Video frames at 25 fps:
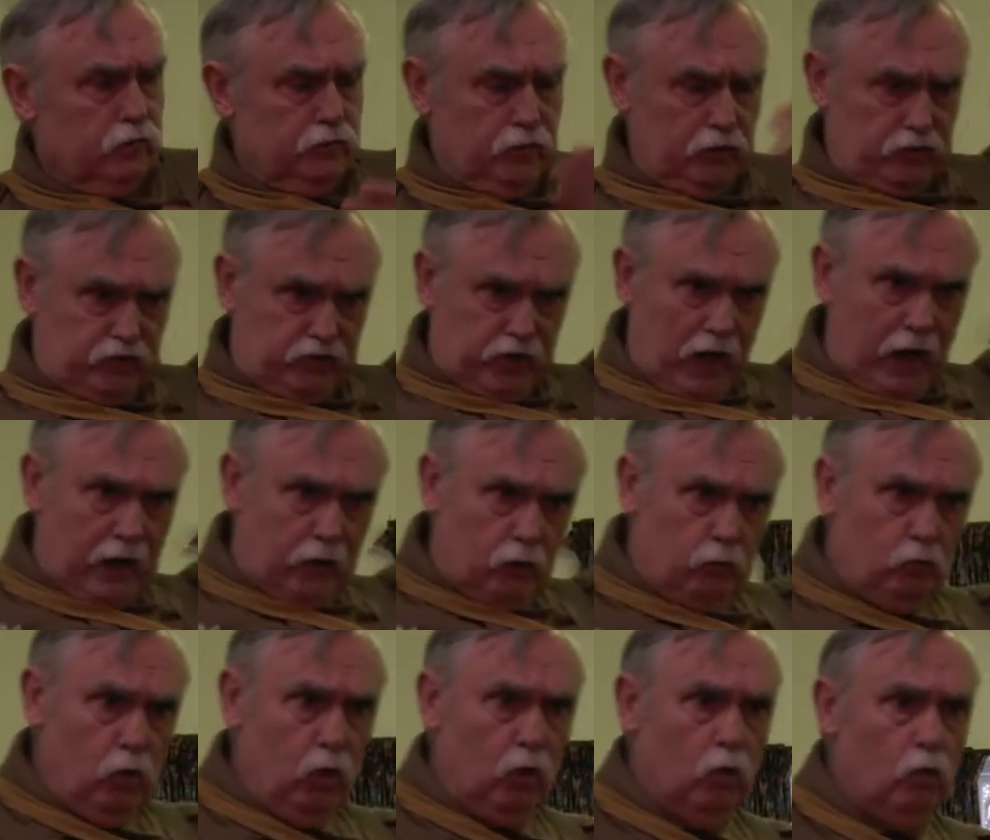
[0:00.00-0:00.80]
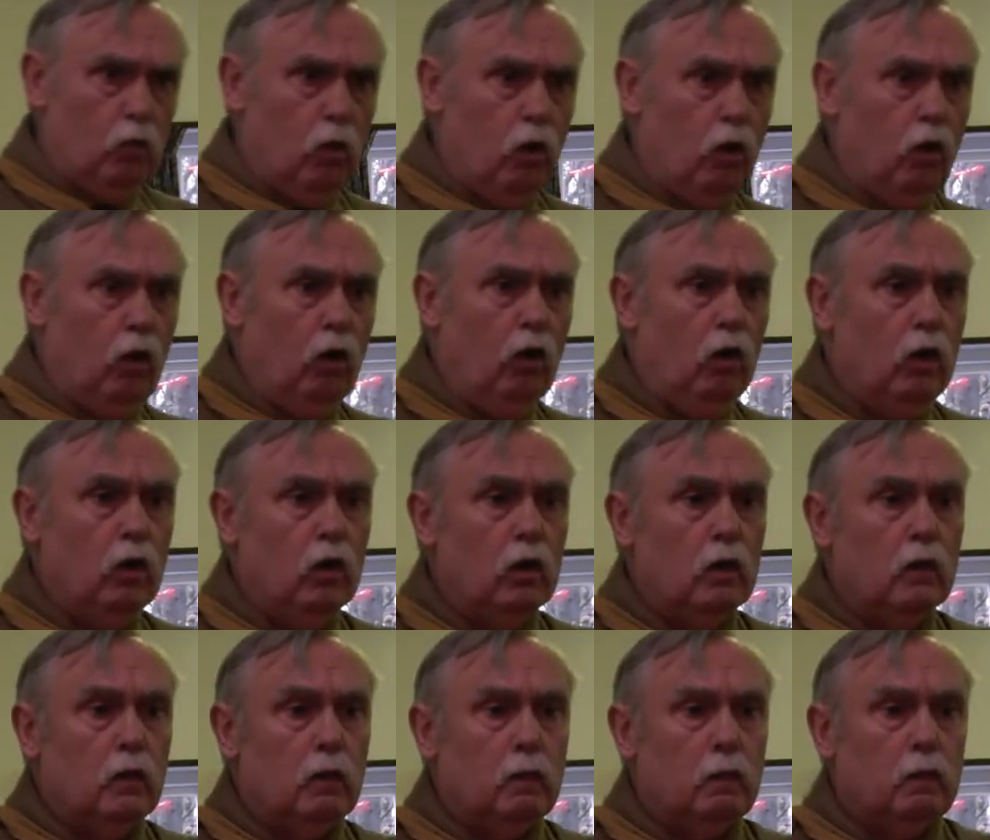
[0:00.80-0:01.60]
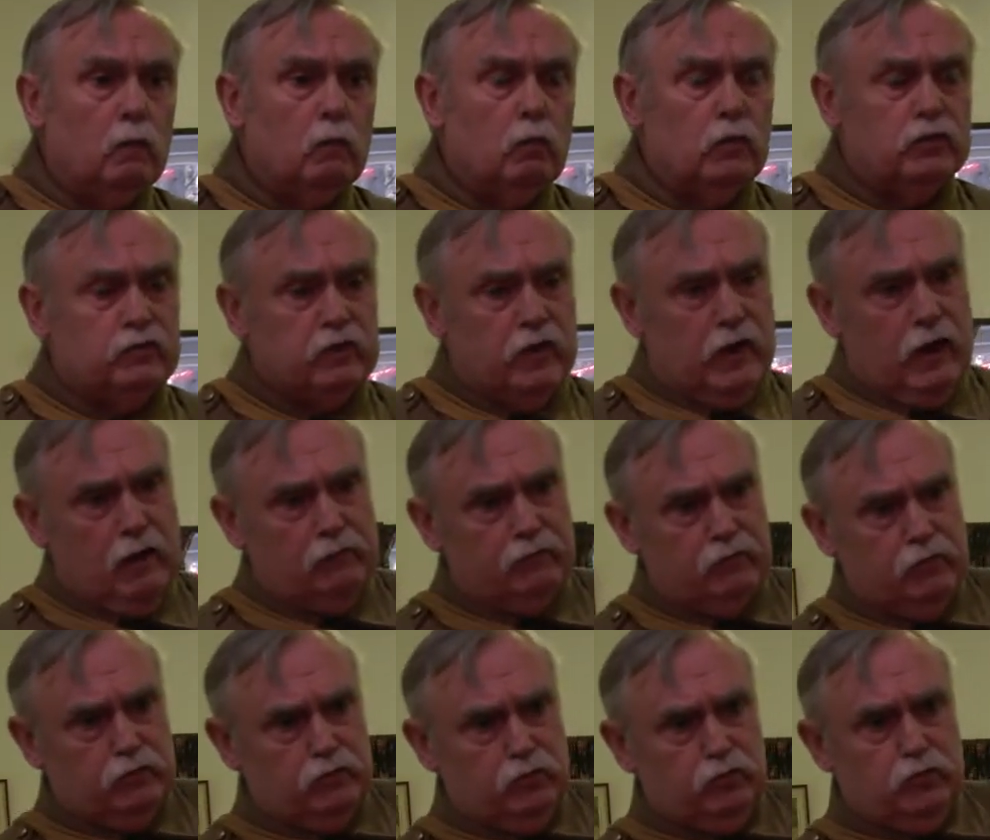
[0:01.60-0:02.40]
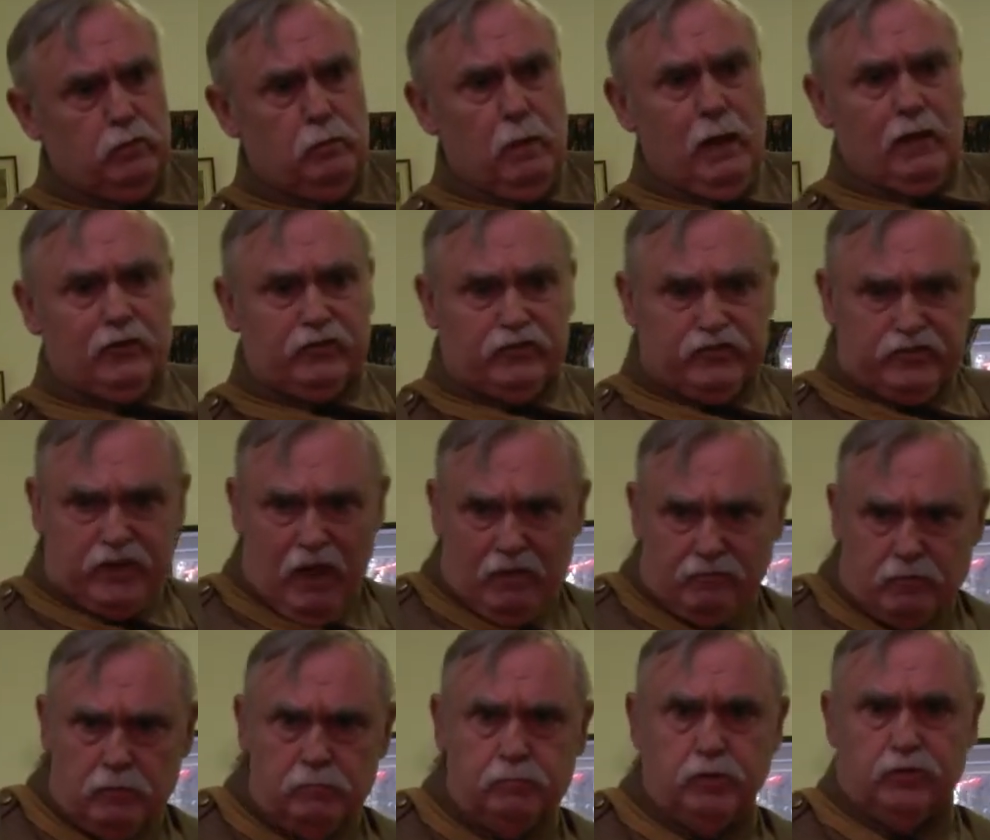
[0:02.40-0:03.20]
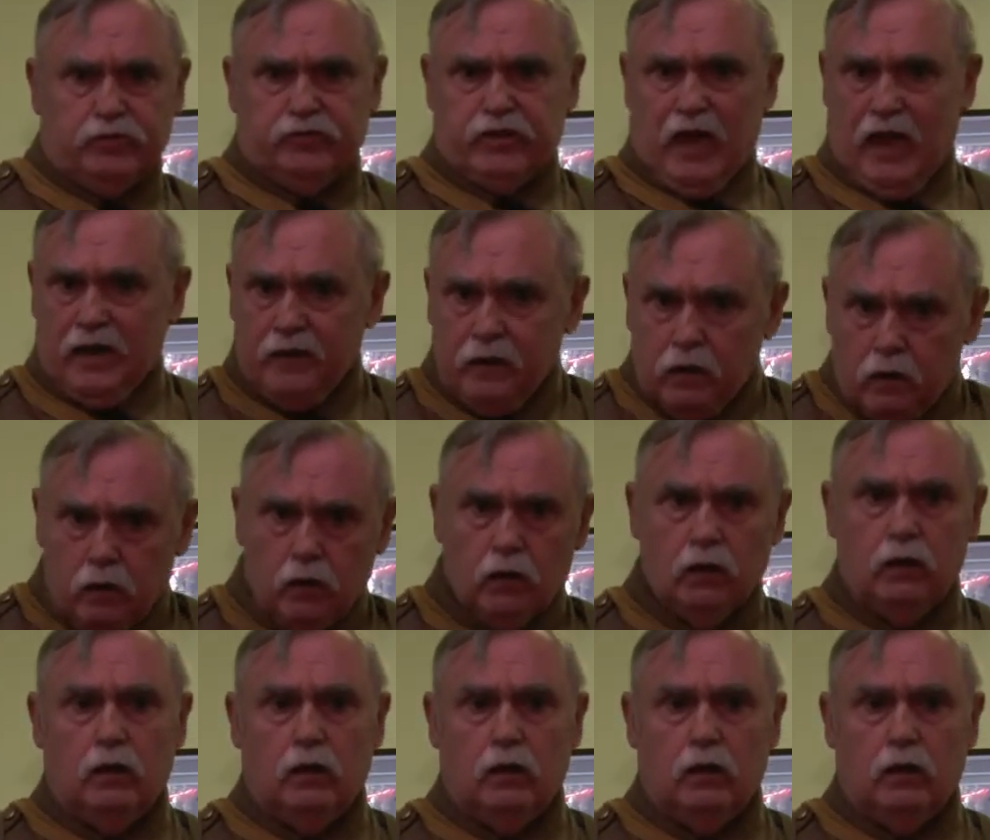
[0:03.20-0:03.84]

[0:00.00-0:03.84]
the Second World War, which on average was about 7%,